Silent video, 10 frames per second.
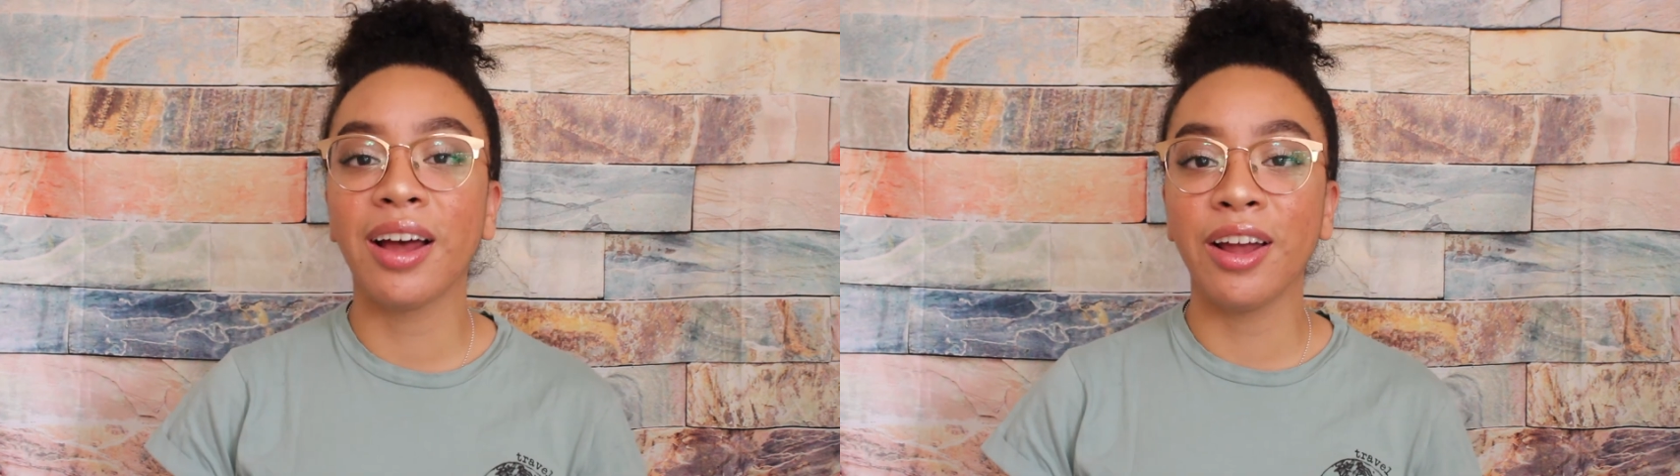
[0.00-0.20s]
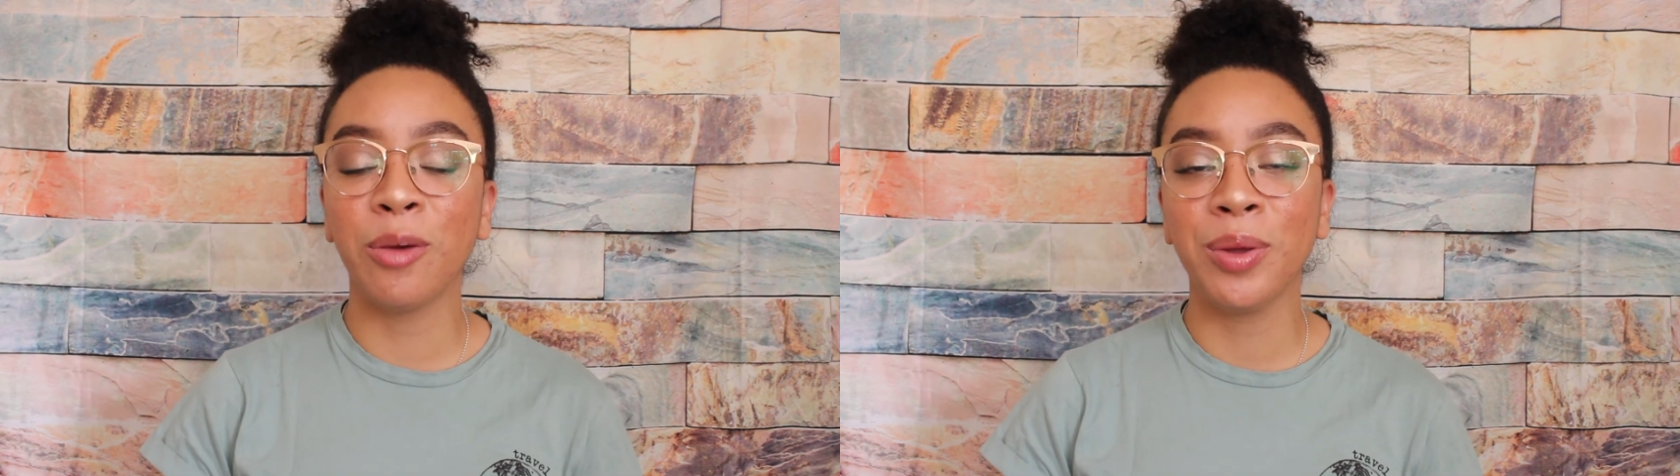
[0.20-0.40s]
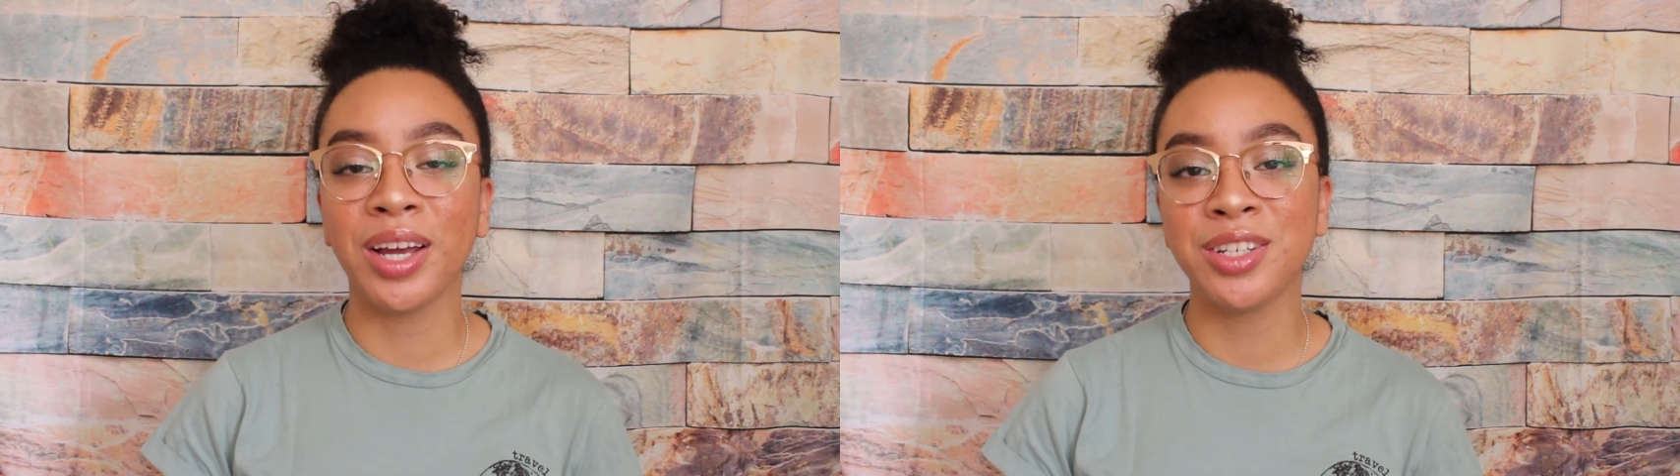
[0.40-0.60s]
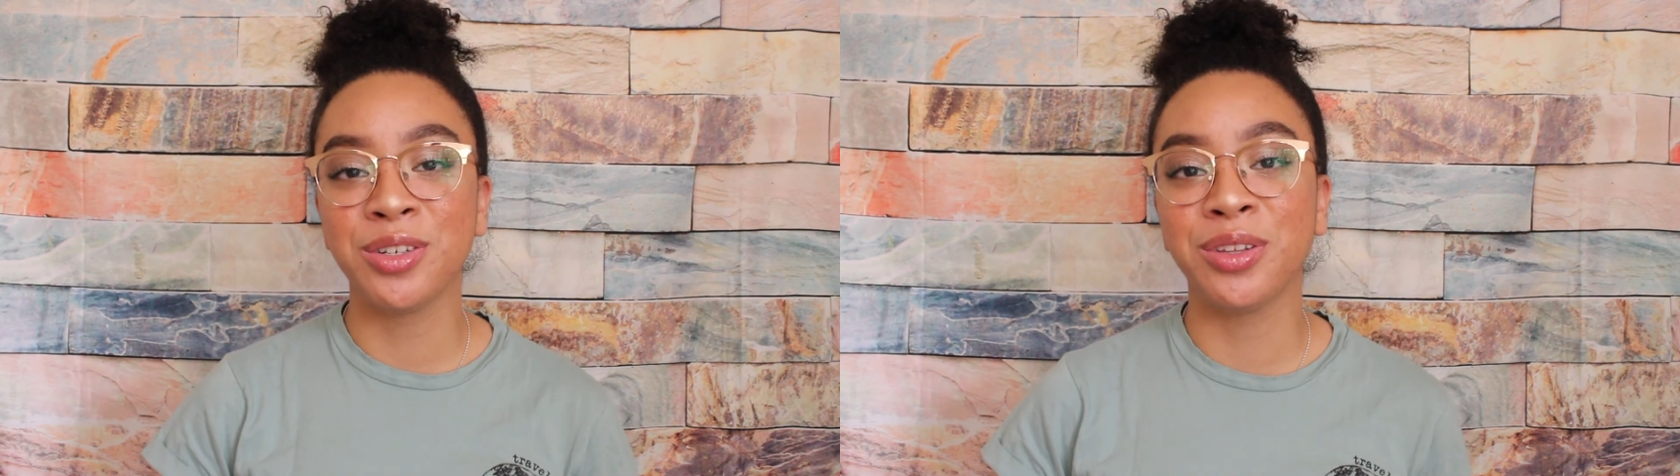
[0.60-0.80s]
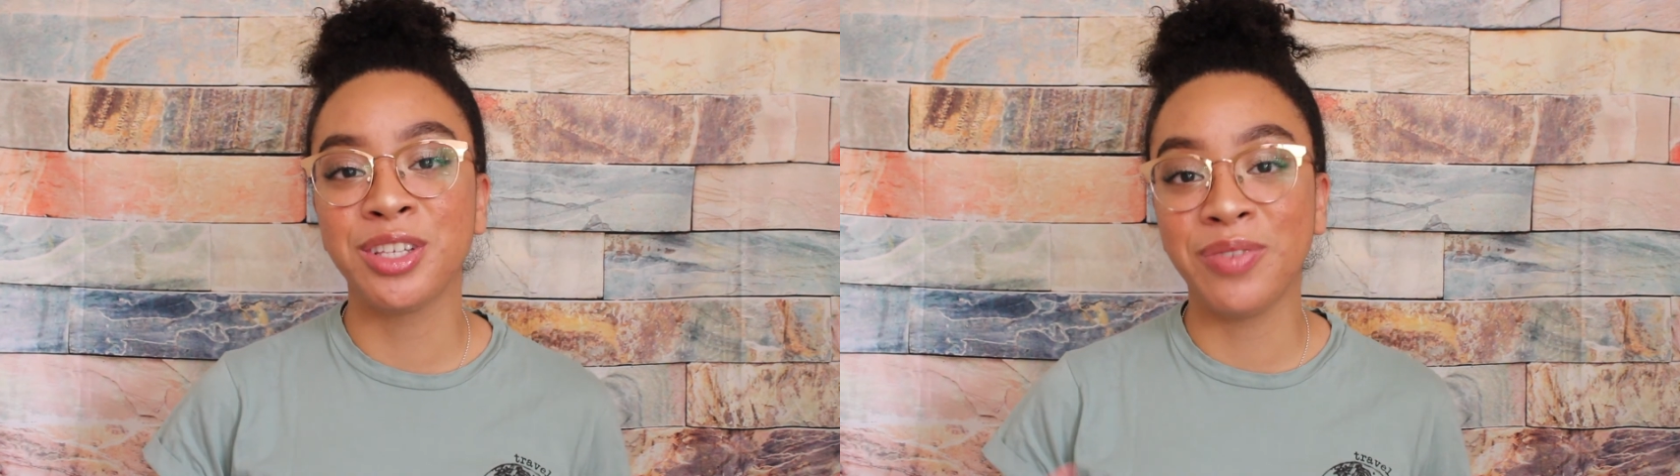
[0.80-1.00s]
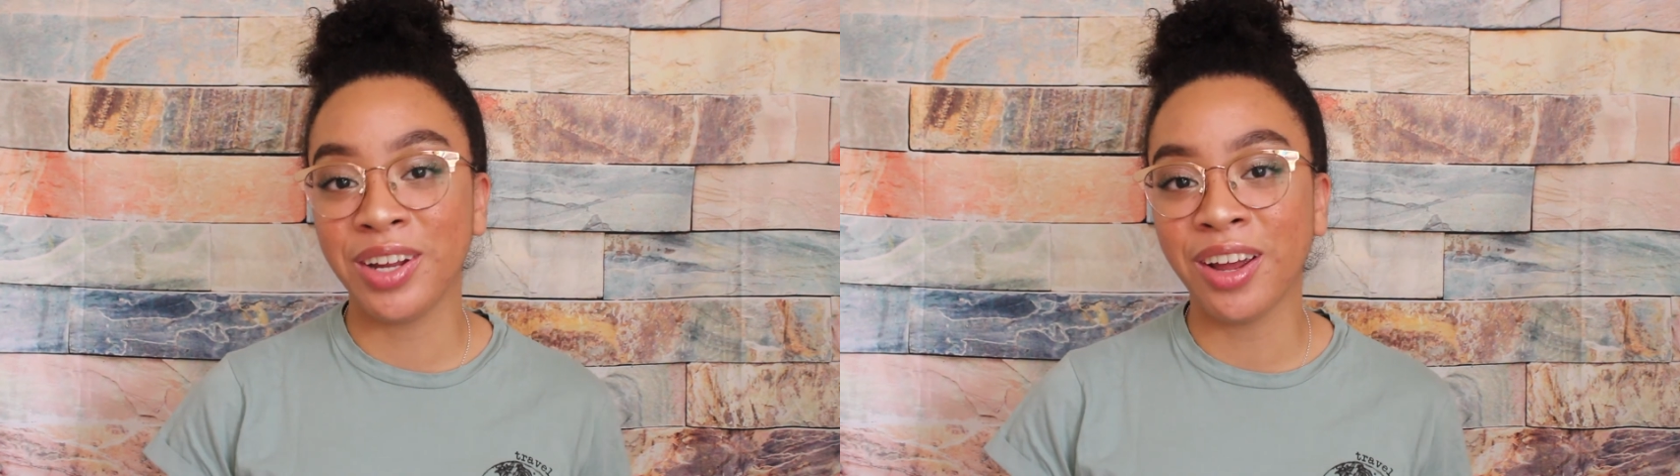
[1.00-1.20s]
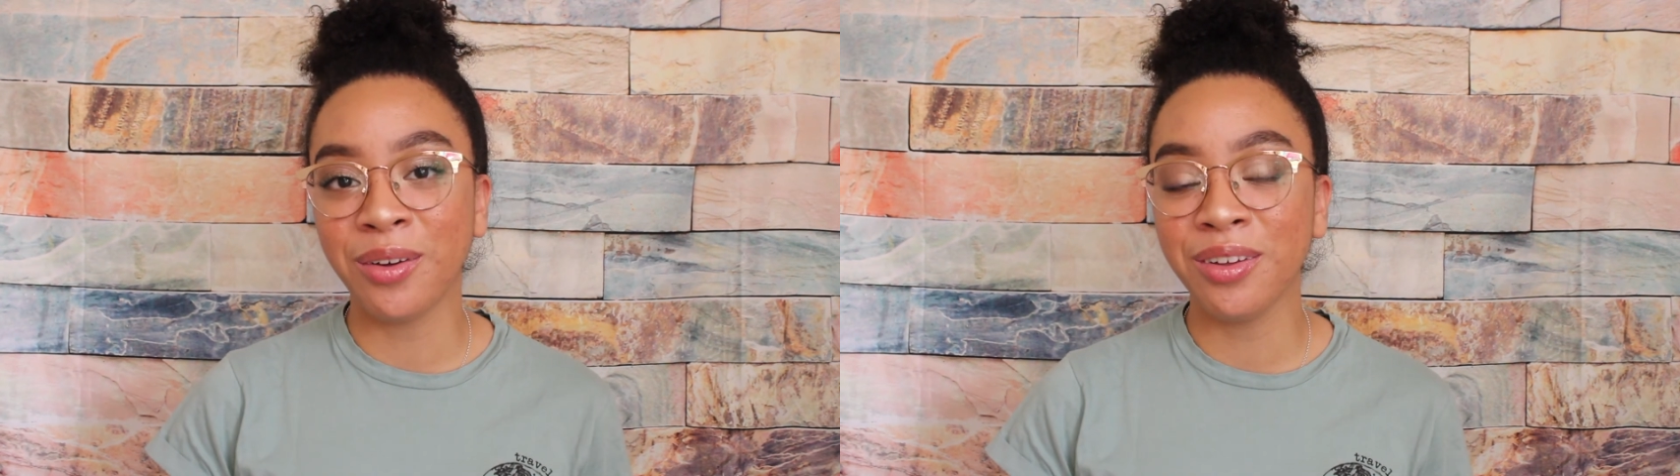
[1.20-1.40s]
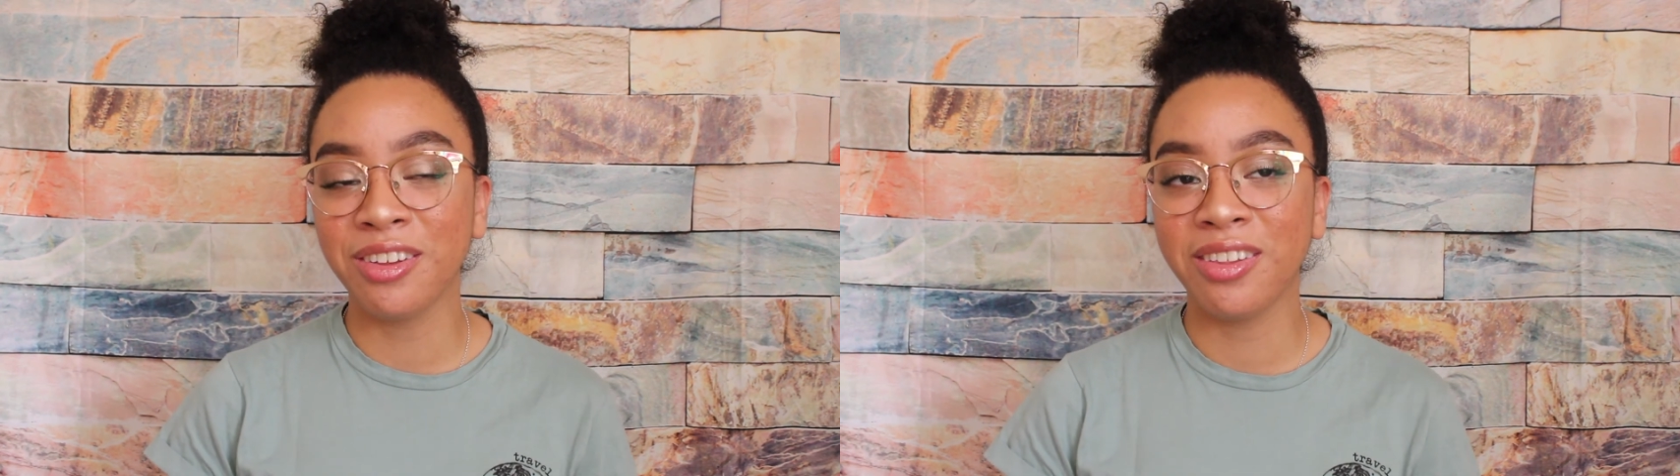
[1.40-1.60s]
I hope you guys enjoyed this video.